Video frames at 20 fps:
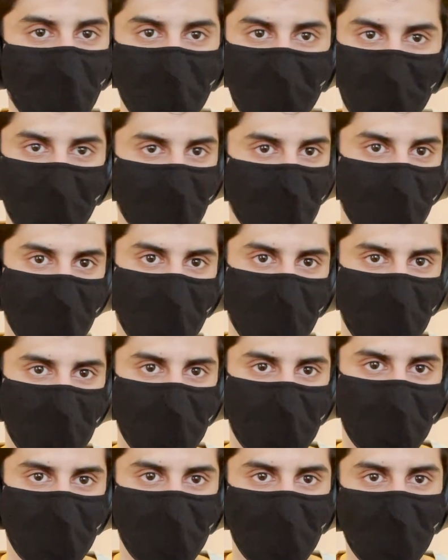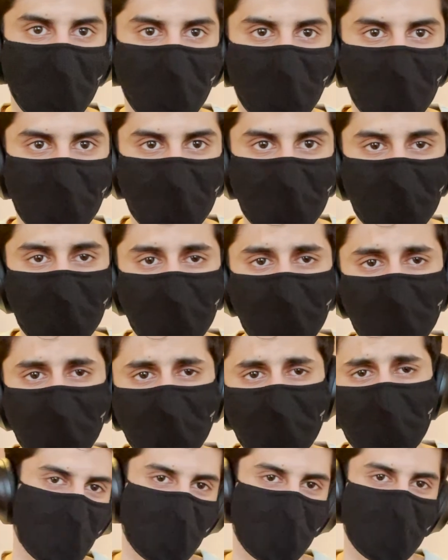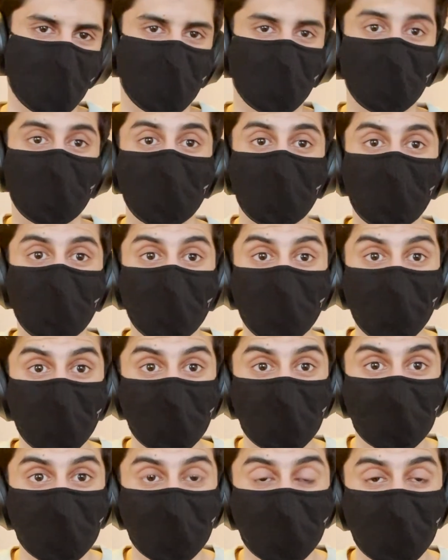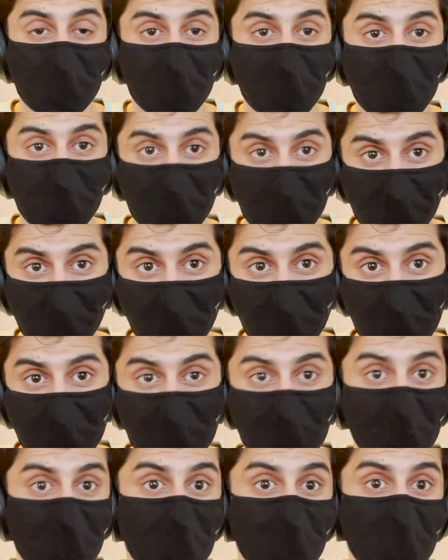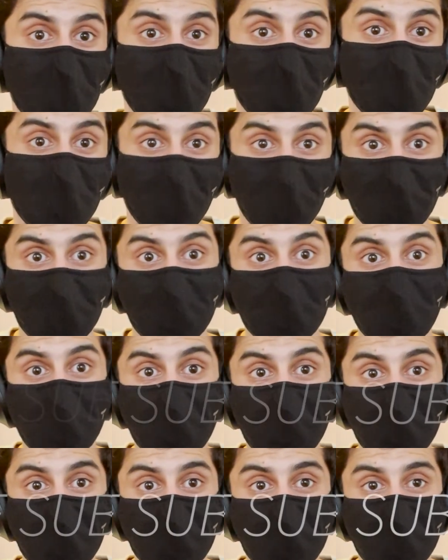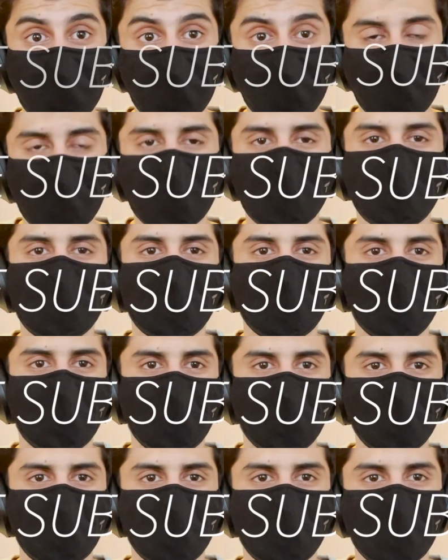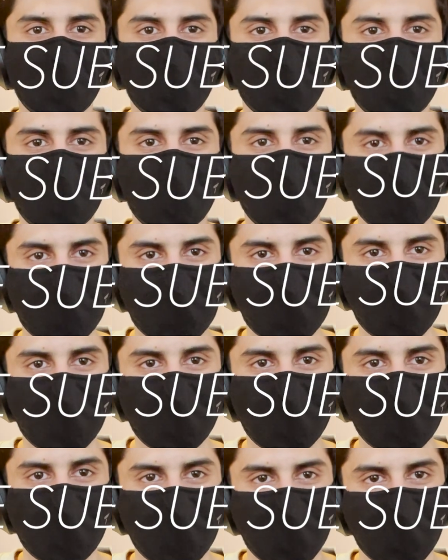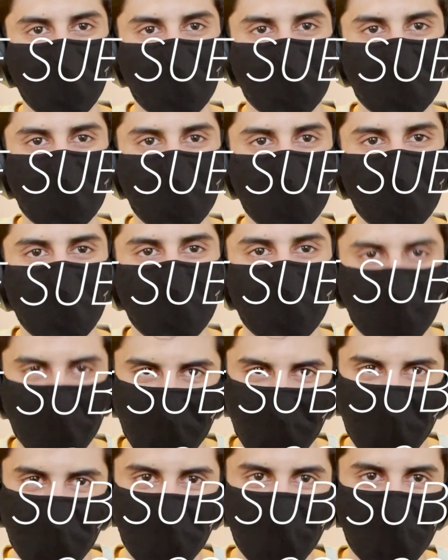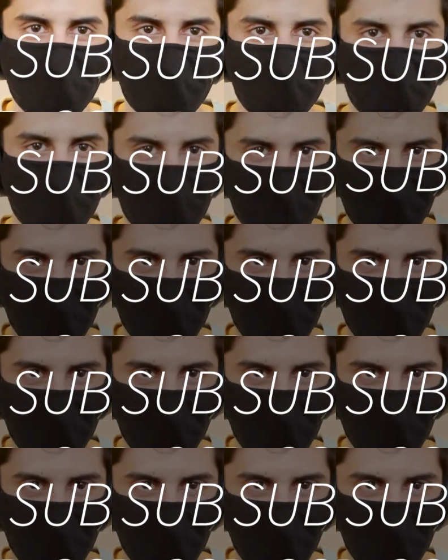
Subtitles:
would love to answer your comments. Please like, subscribe and comment. Hopefully I'll see you in the next video. Thank you.